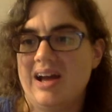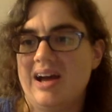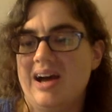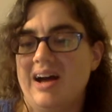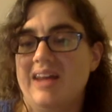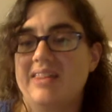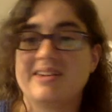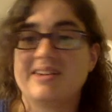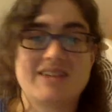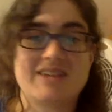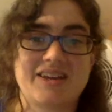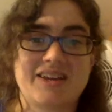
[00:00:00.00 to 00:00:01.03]
The
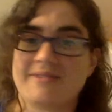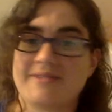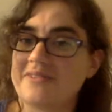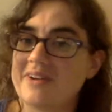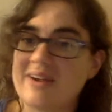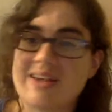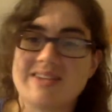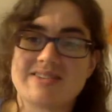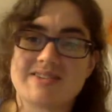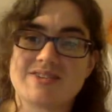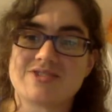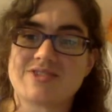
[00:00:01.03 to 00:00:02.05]
indicative are very
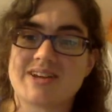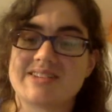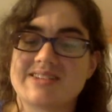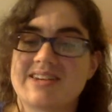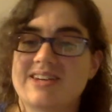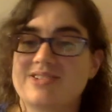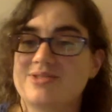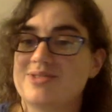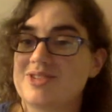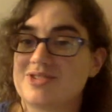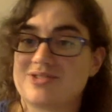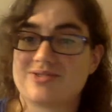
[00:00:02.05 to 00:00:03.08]
easy to translate because you
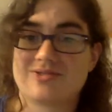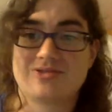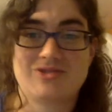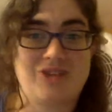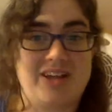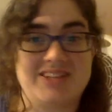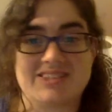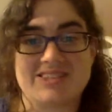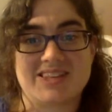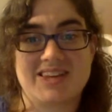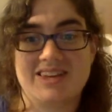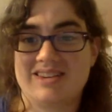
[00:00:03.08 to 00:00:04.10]
just
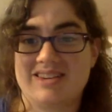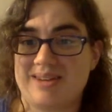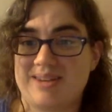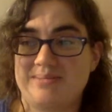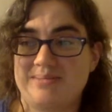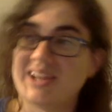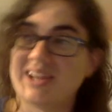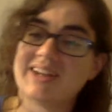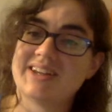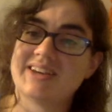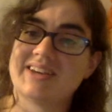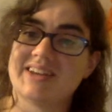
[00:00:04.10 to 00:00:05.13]
translate them like
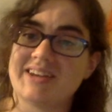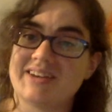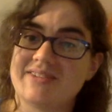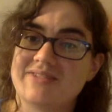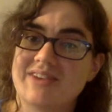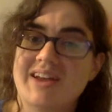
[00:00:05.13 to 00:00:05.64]
indicative.